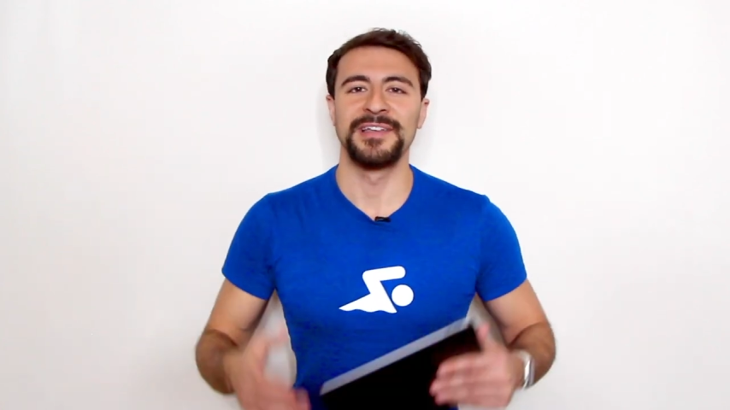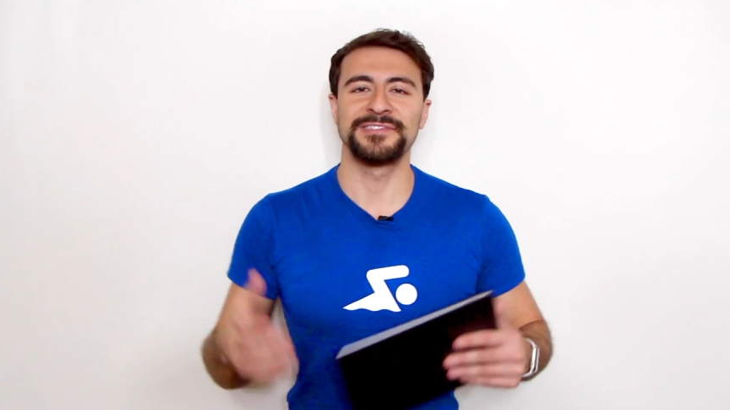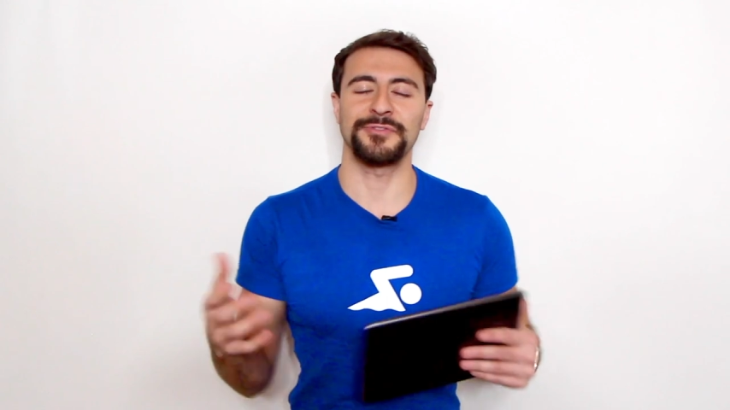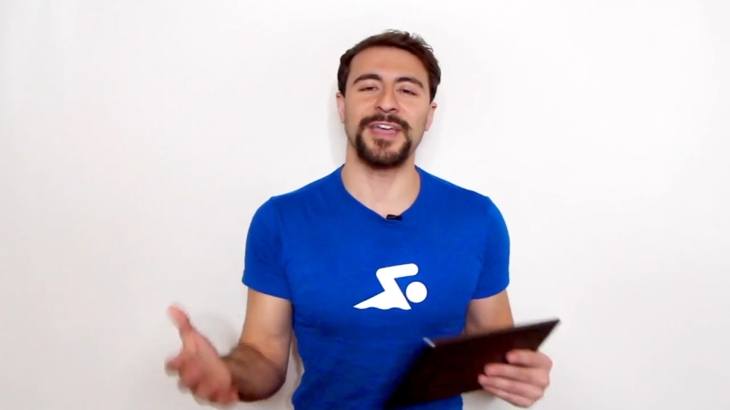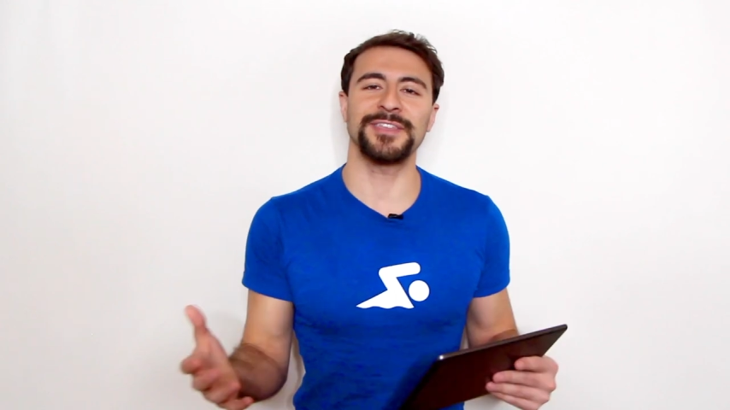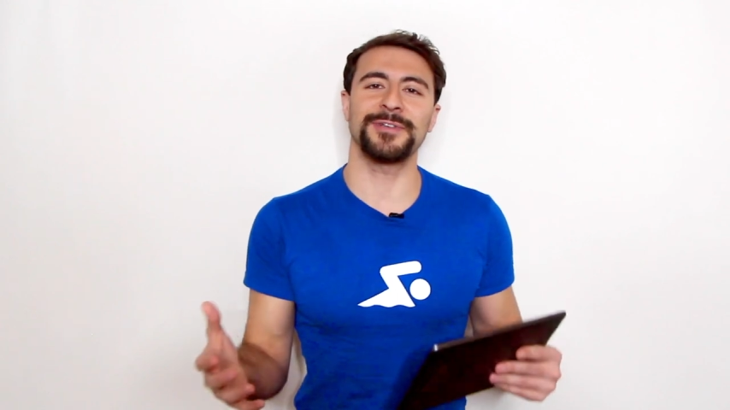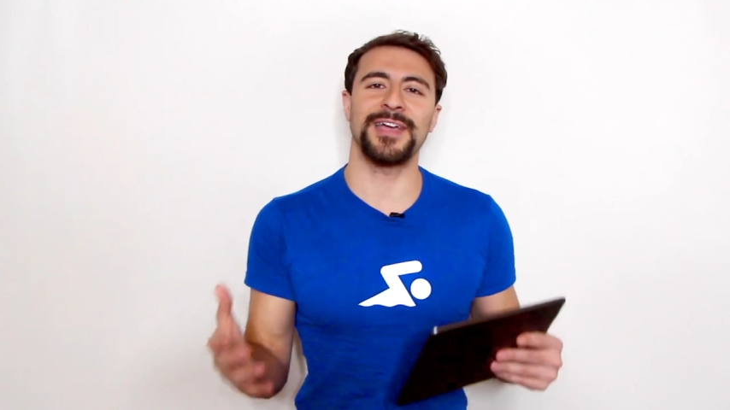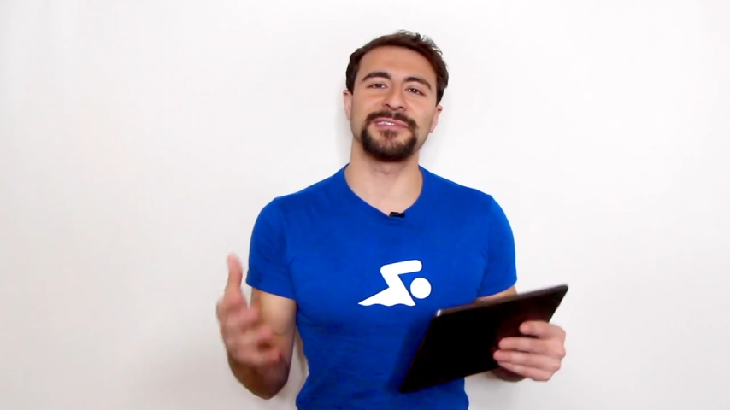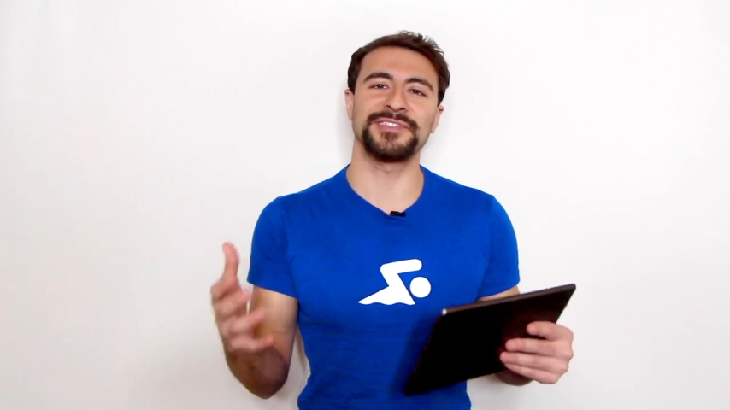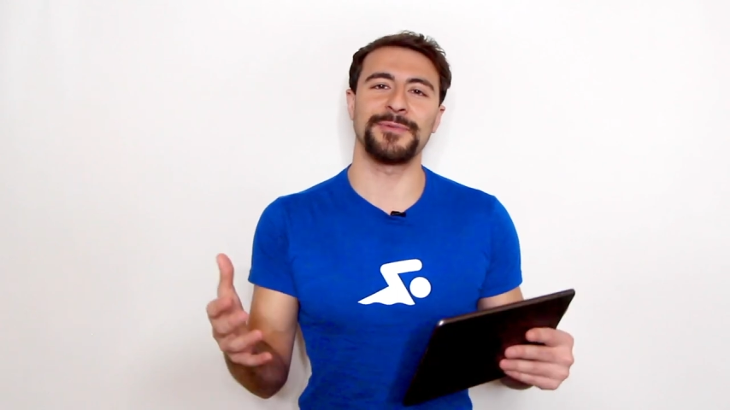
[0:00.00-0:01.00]
So thank you
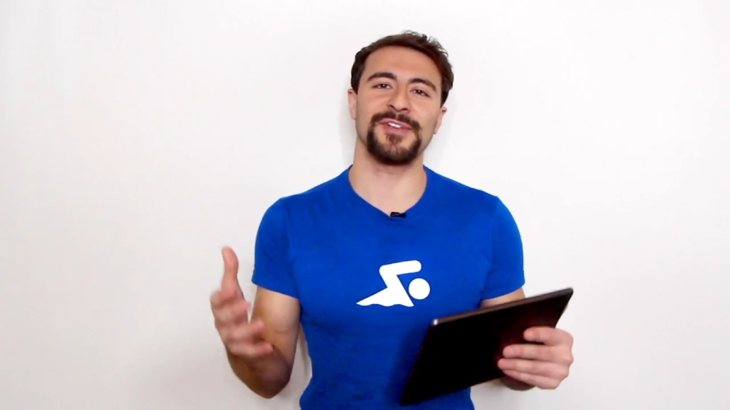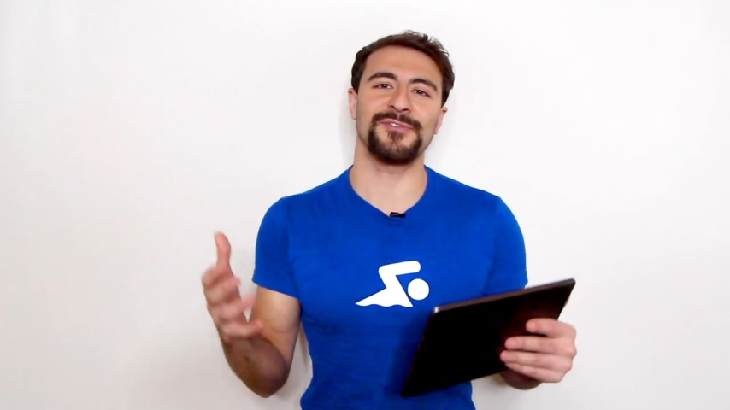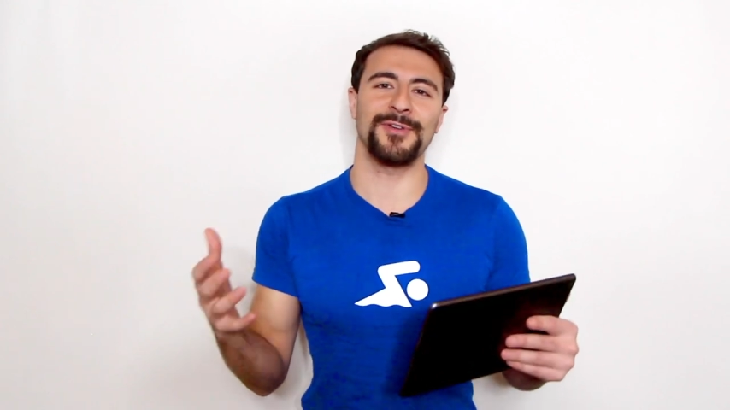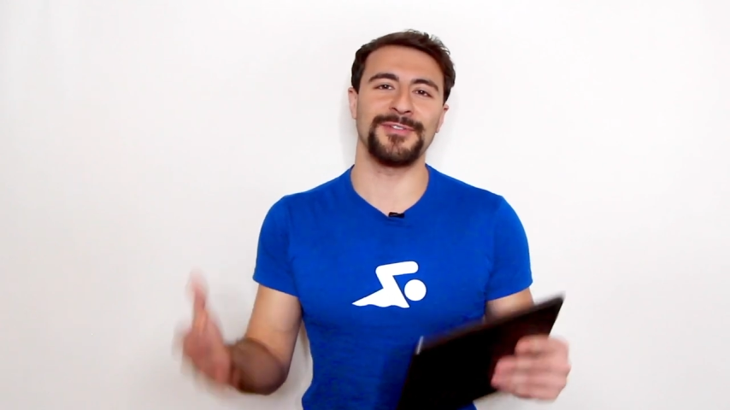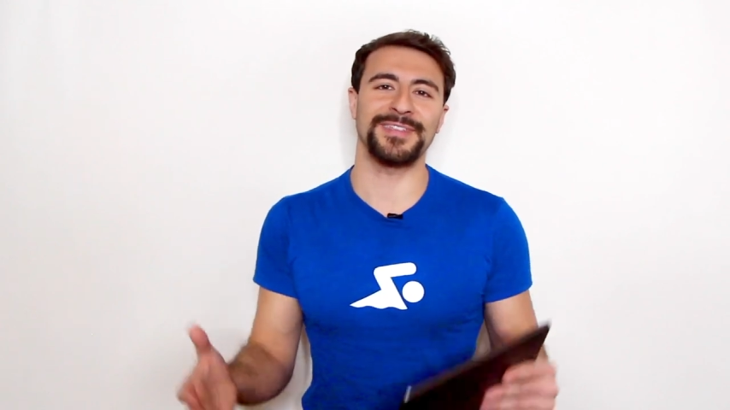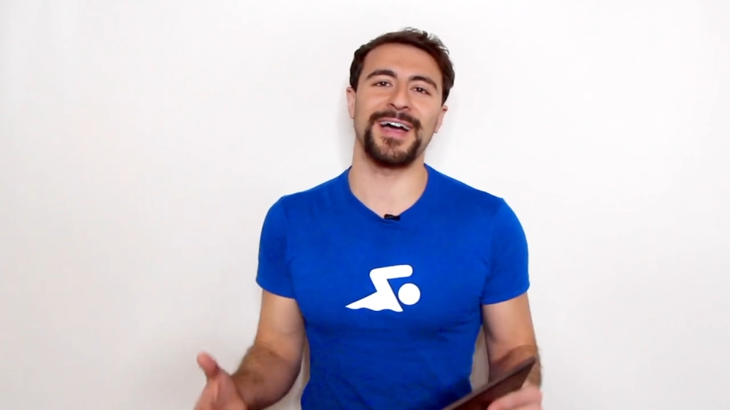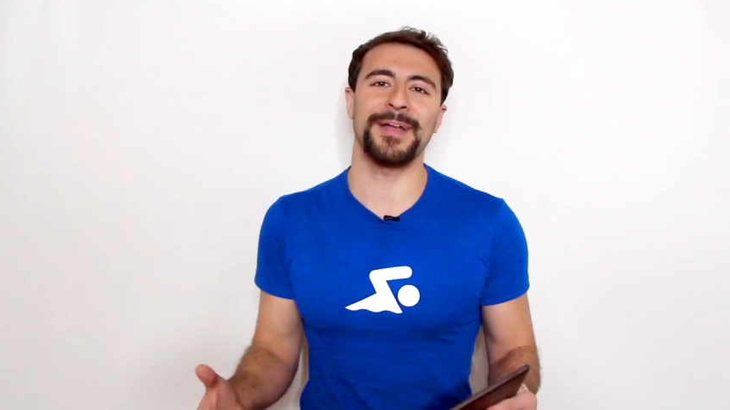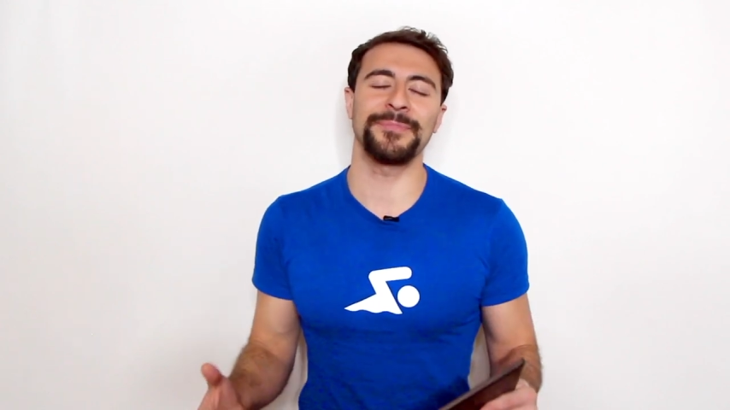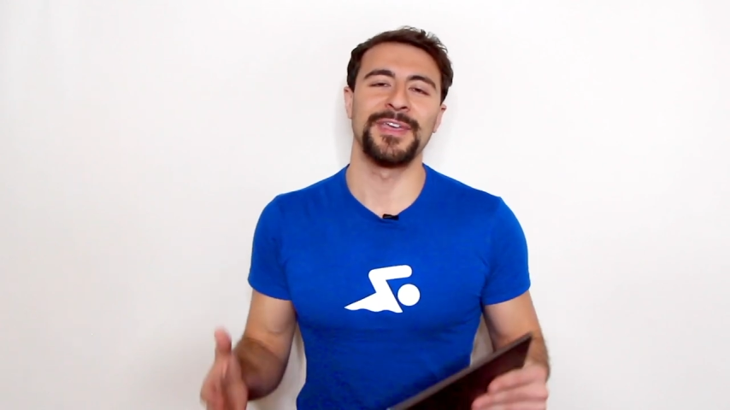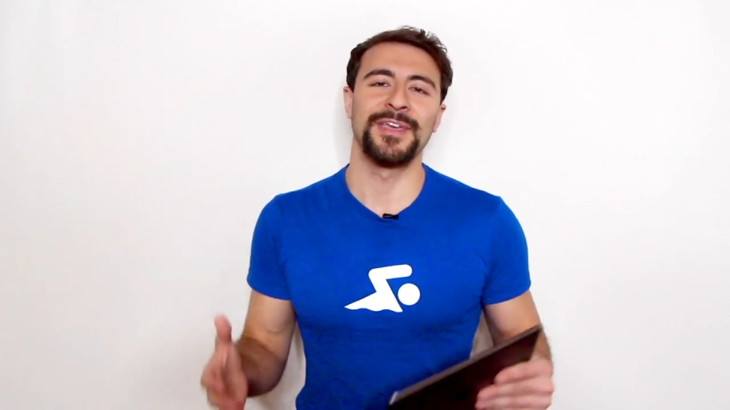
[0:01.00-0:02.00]
again so much for your time.